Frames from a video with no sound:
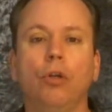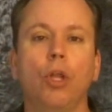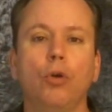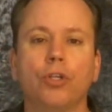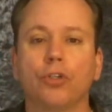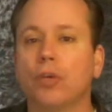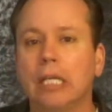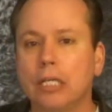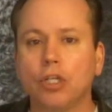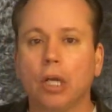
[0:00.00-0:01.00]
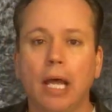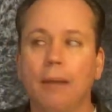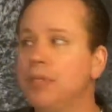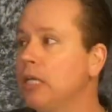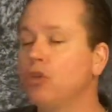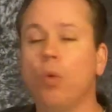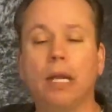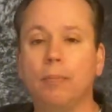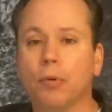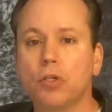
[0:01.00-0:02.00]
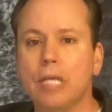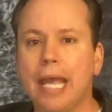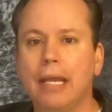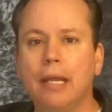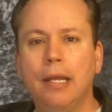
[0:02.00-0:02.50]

close your traditional ups at 20%.